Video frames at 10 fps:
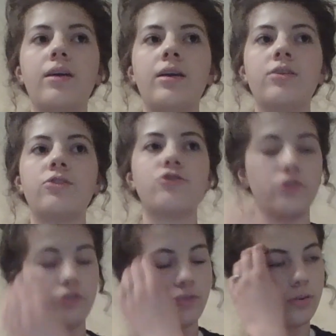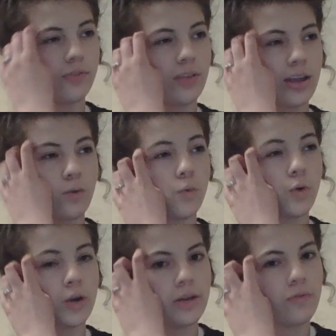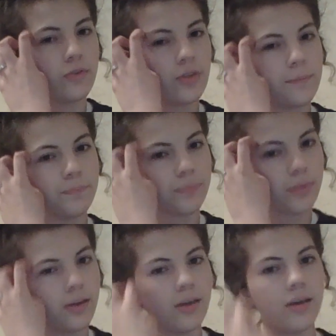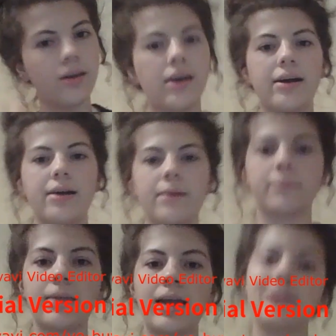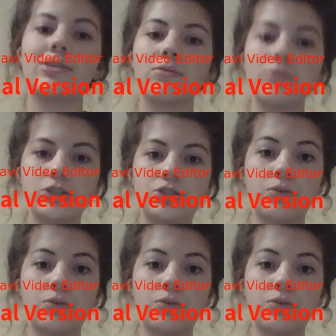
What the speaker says: is just sort of like a warning for them. Hey, don't